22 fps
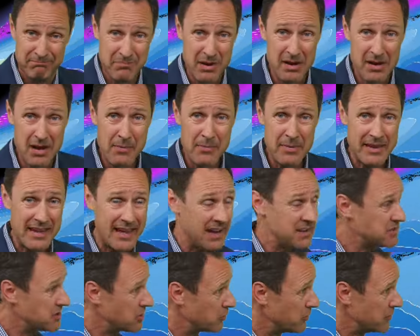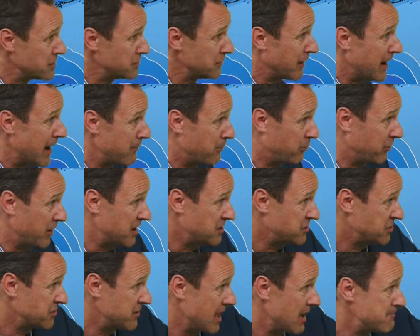butt up against a ridge of high
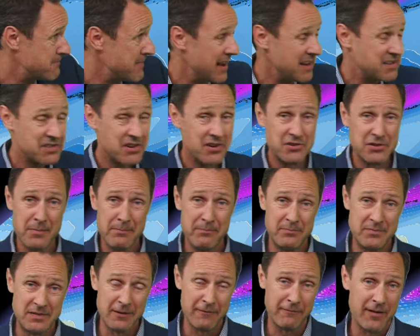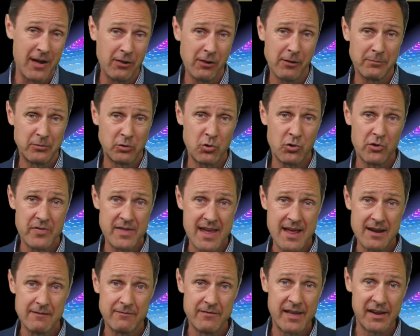pressure that may start to develop toward
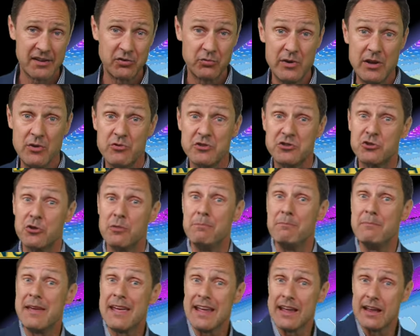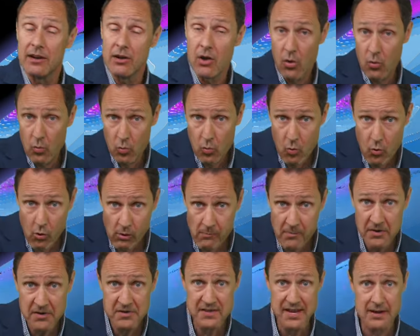the end of next week, which would mean
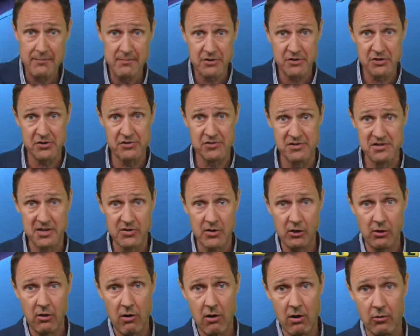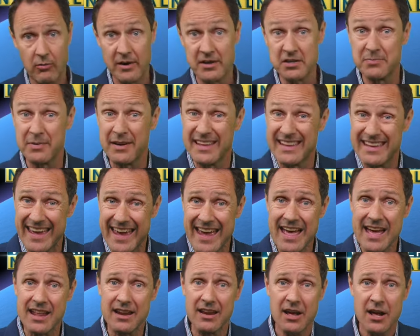warmer temperatures in the long range. But
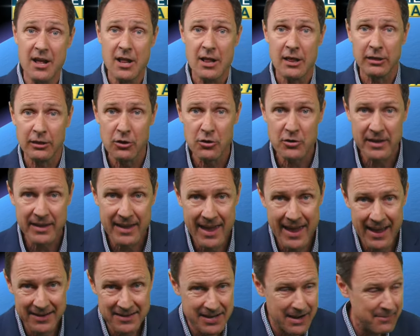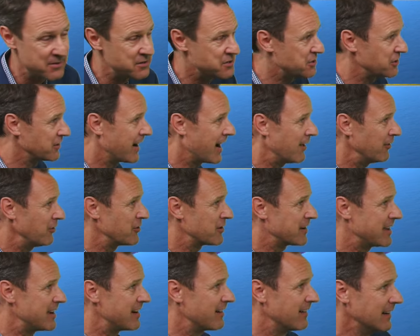again, looking at temperature
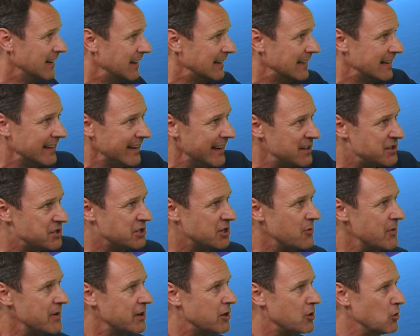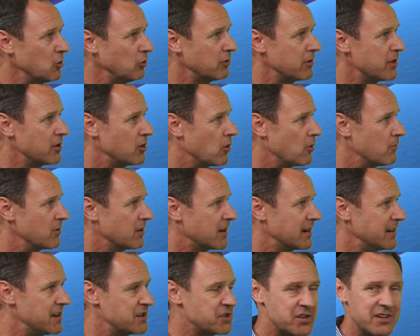outlook here, it's showing cooler than normal
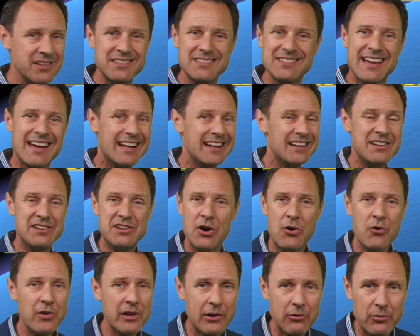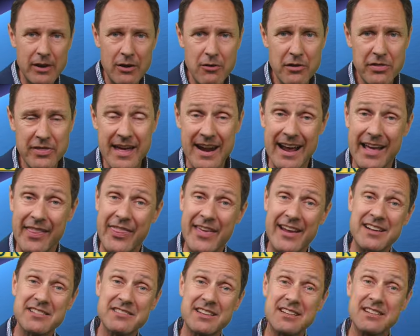conditions. Don't agree with that. I
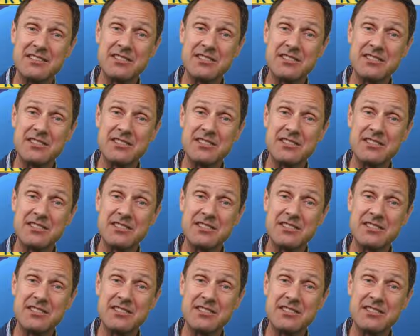think it's